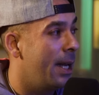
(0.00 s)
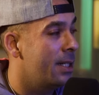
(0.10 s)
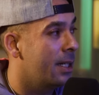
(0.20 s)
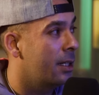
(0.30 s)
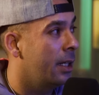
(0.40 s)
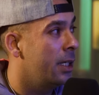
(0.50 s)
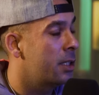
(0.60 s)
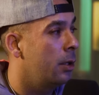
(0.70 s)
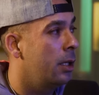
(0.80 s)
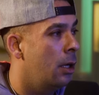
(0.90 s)
basically,
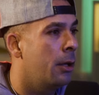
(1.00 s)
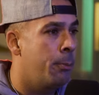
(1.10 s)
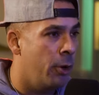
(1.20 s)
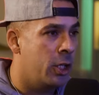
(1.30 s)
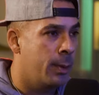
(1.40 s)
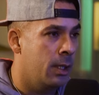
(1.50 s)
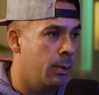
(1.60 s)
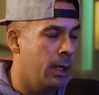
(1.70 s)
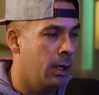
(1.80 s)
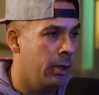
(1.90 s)
so you know how the British went
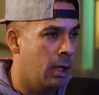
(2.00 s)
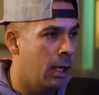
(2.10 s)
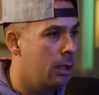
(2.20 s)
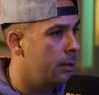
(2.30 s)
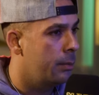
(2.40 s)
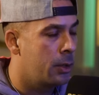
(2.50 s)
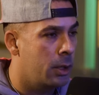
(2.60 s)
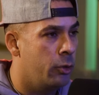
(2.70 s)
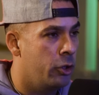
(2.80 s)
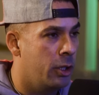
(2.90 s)
to India in like 200